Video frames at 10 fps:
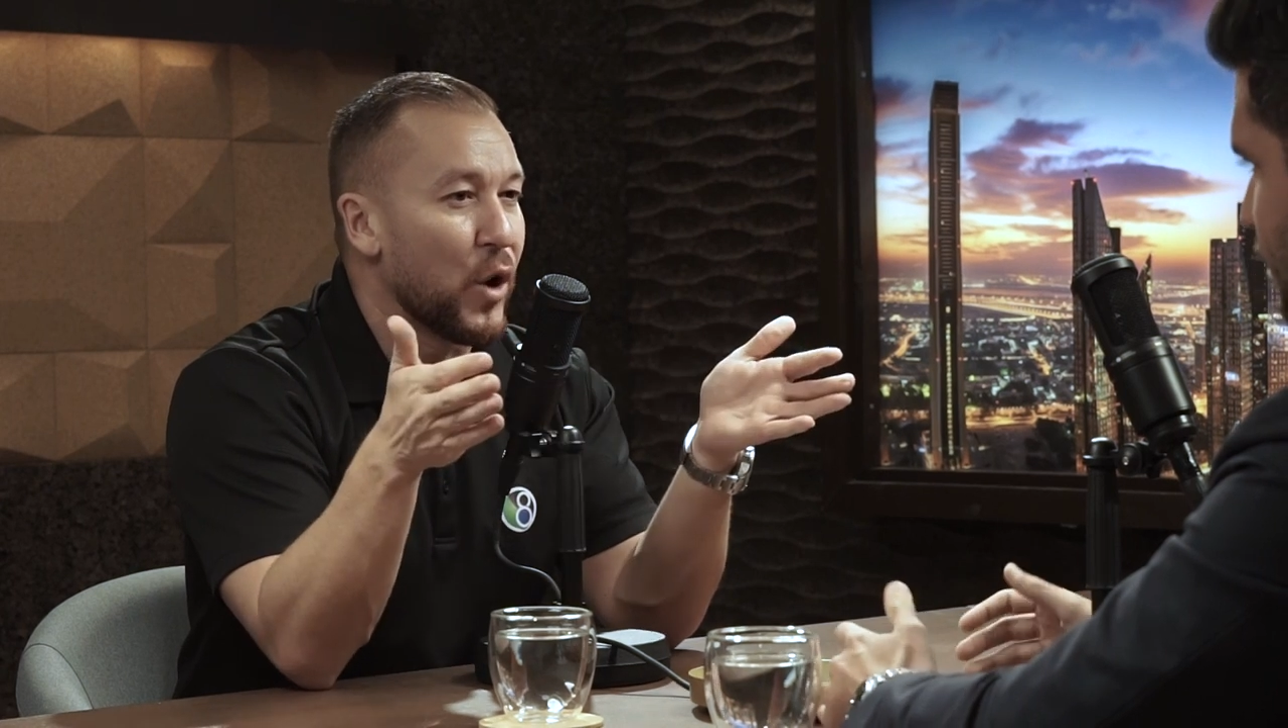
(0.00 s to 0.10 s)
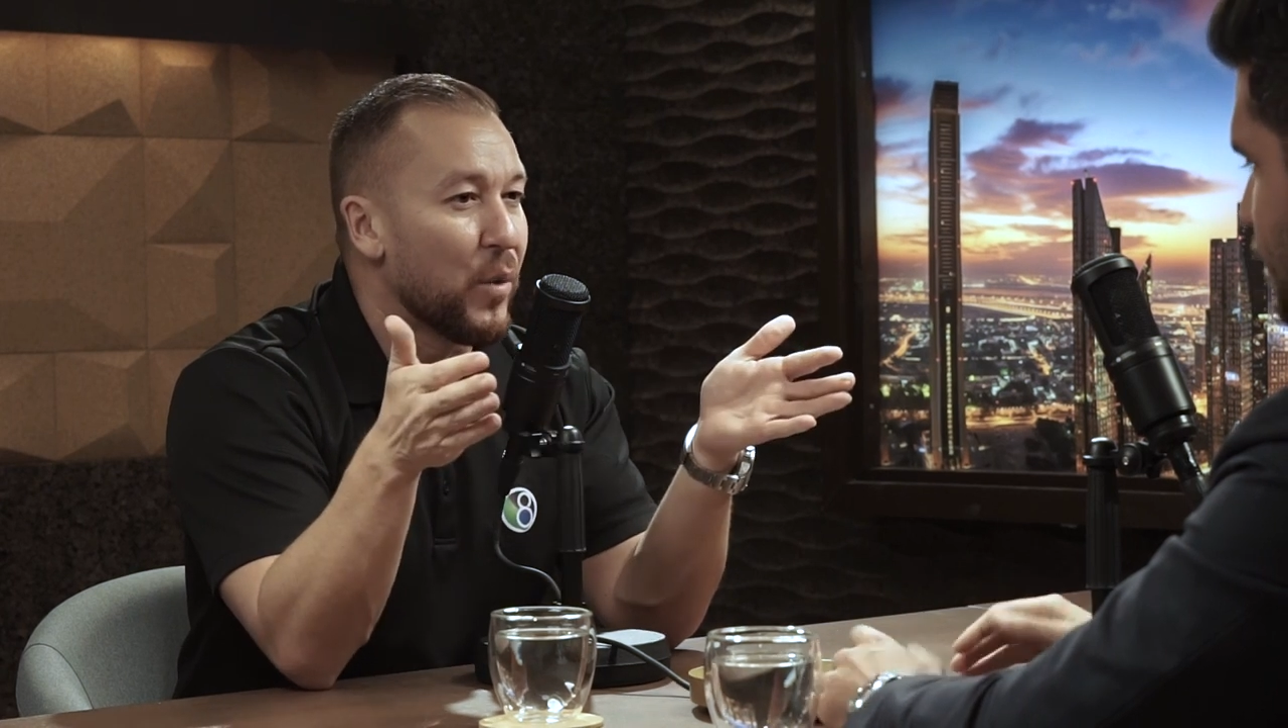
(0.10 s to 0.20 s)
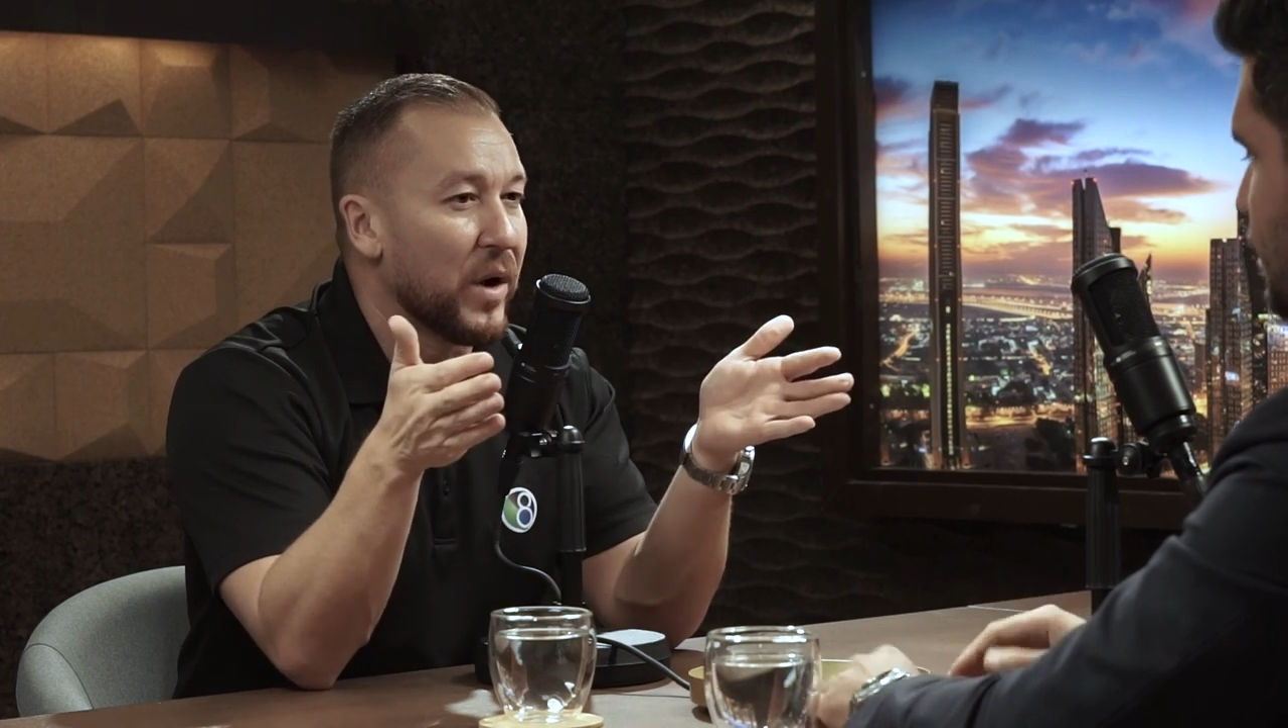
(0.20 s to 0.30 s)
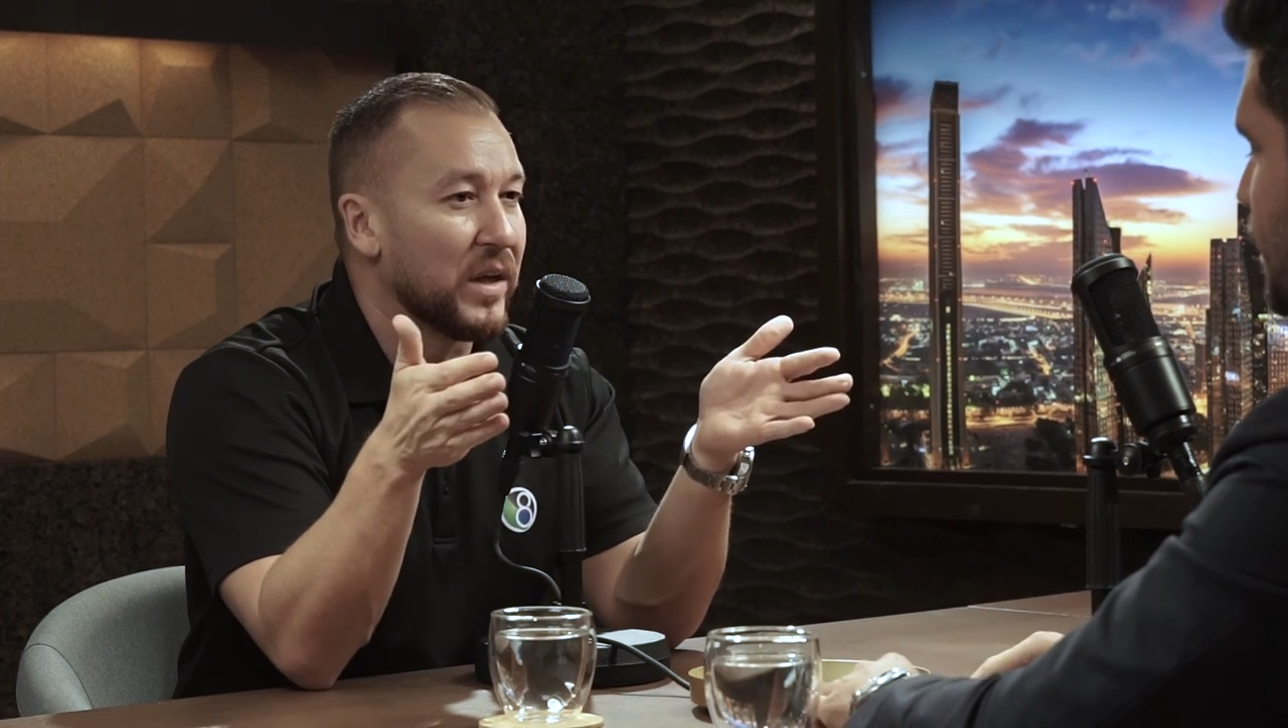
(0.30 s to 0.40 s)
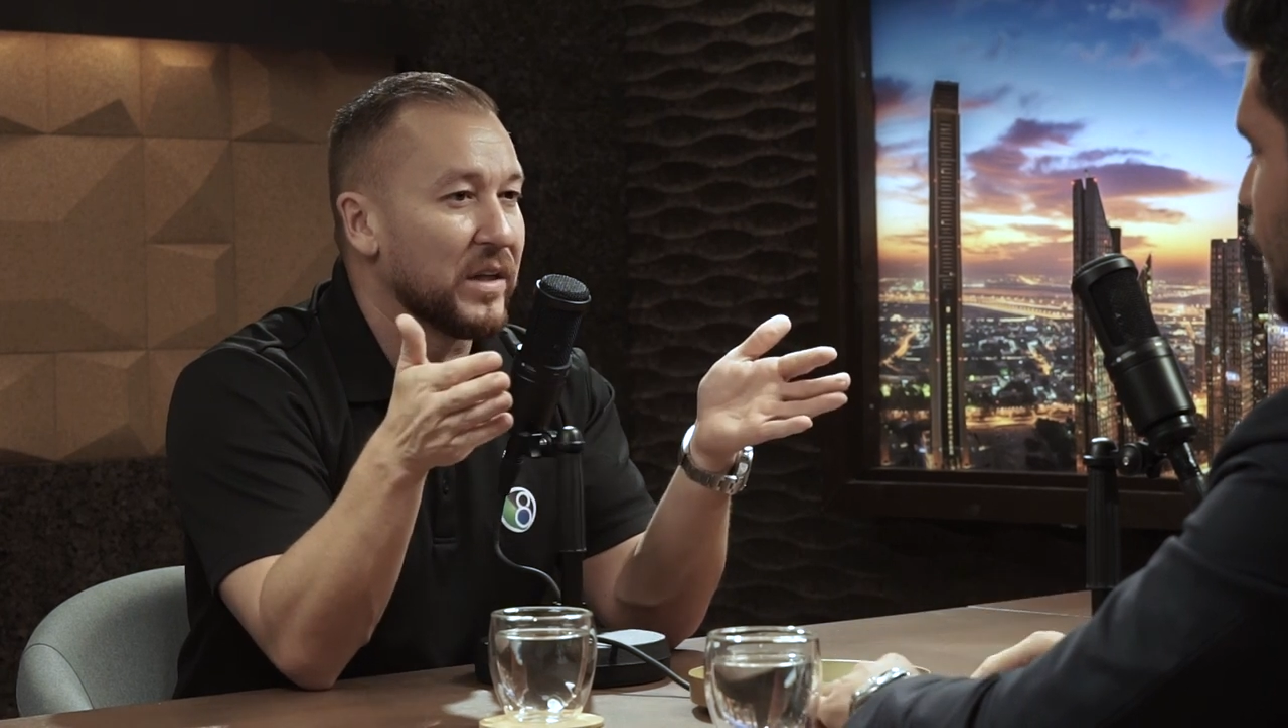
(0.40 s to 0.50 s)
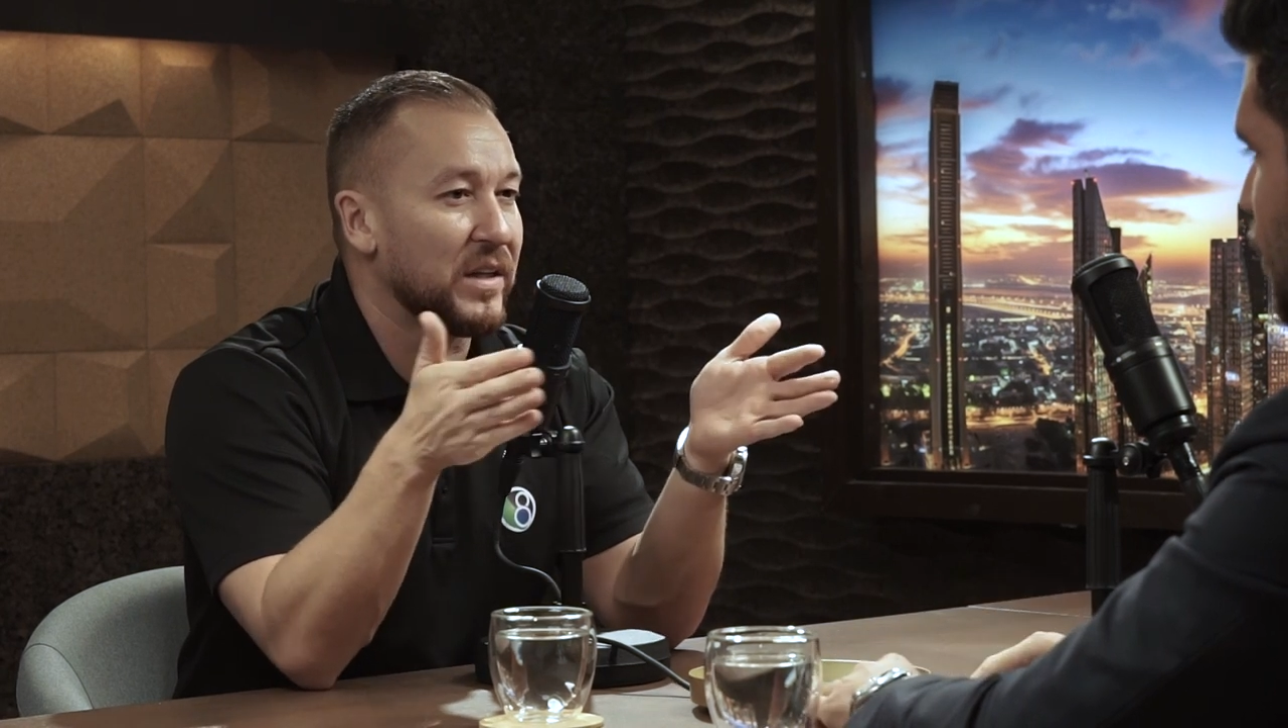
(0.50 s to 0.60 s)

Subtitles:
no one.